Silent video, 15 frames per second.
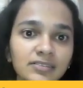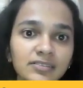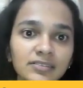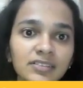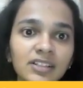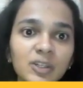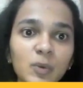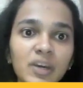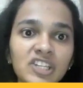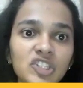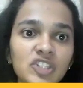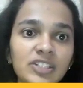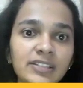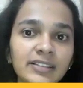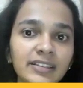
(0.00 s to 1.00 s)
The
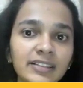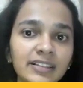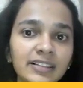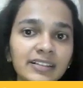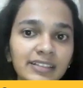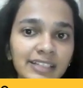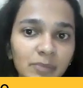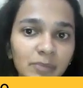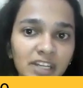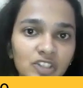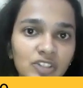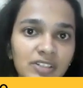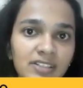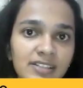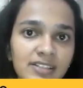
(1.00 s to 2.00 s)
question clearly
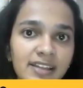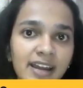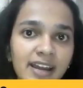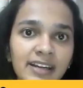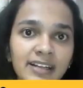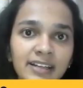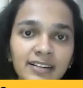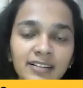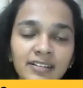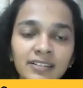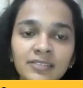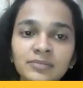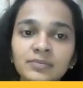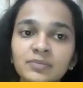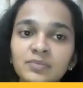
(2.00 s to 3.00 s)
mentions that
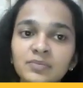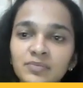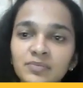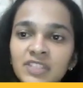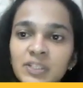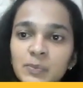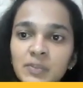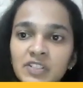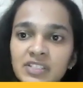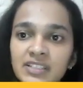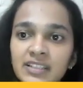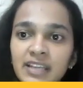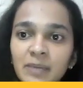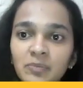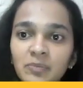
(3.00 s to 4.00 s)
this
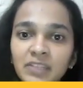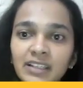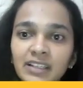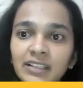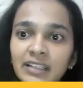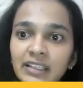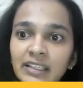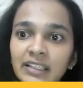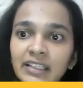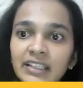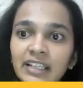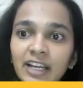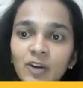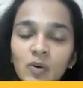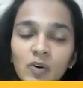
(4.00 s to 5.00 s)
person MK Ling, he
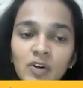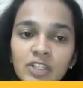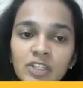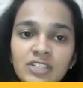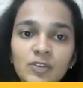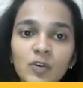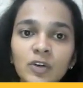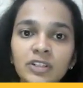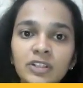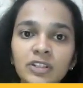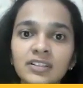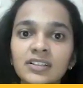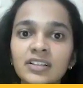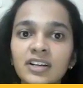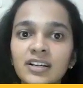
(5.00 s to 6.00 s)
records all
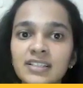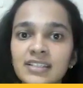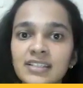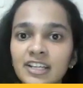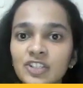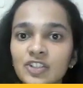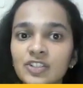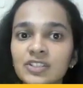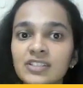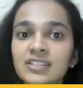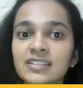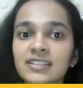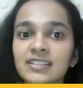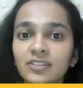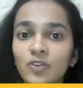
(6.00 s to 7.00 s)
the
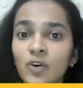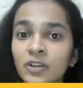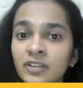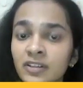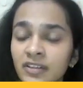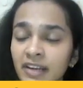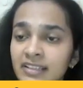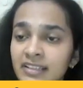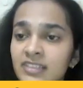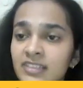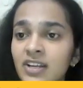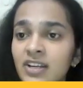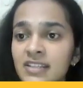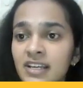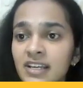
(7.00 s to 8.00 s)
transactions, all the credit
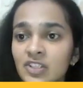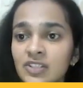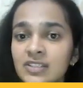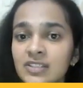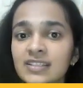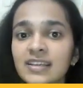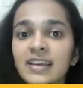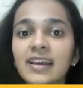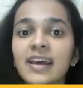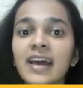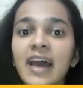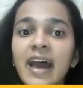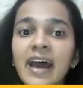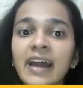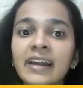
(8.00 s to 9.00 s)
transactions,
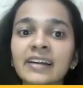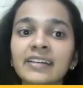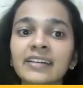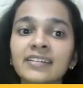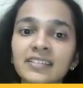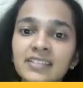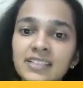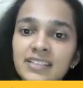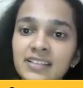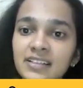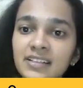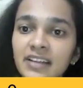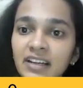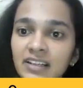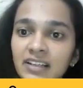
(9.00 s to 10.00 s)
and this is a
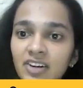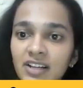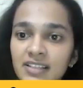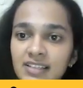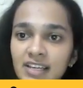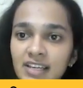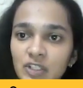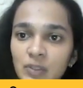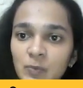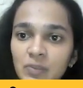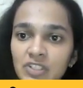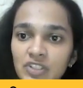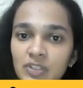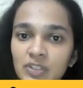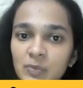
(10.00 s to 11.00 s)
credit transaction
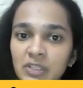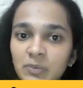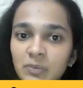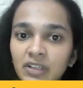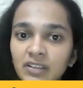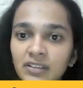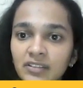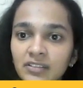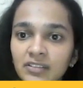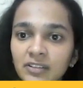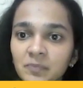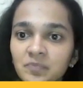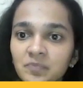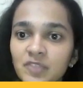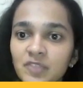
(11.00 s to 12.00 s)
which is being made here.
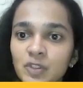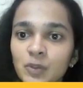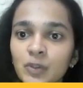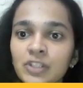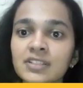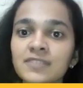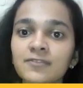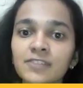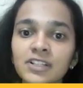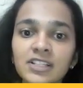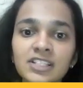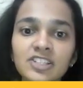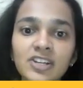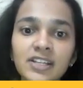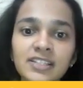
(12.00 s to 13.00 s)
So this
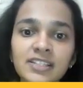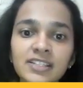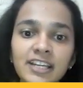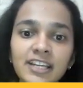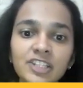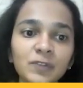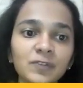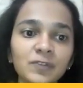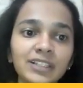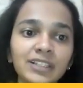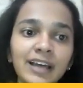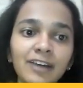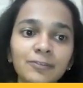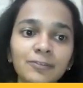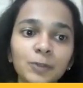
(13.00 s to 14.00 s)
first transaction, we'll
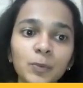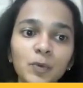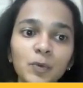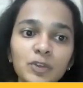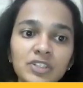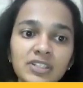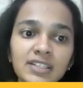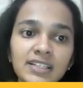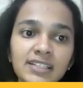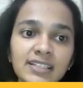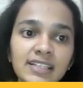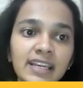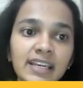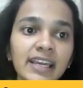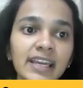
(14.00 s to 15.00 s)
have to post
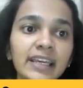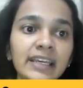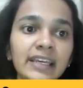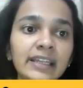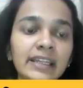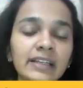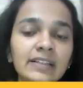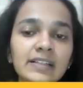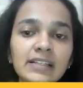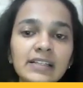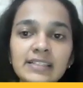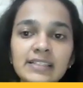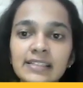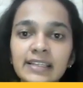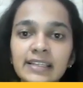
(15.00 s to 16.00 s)
this in the
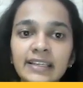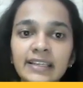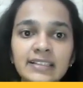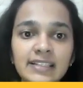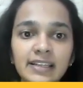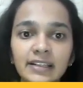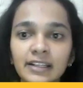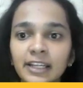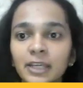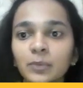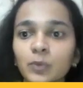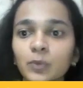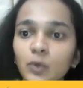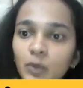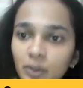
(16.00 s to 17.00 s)
sales
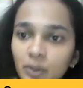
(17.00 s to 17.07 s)
daybook.